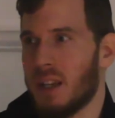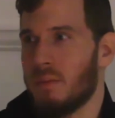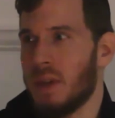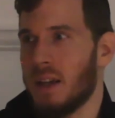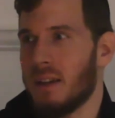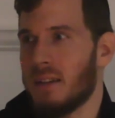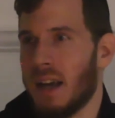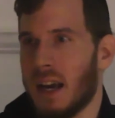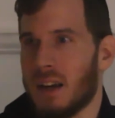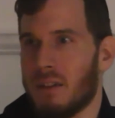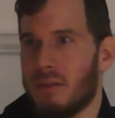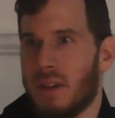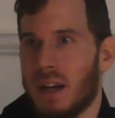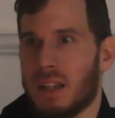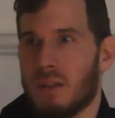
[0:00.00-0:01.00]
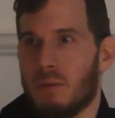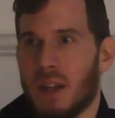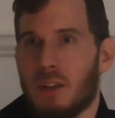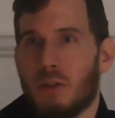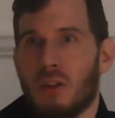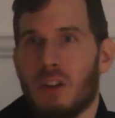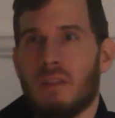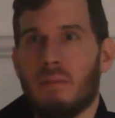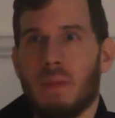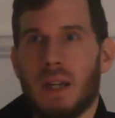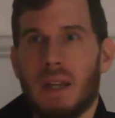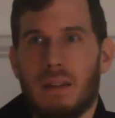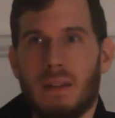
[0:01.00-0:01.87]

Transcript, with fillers: What's being sacrificed? What could have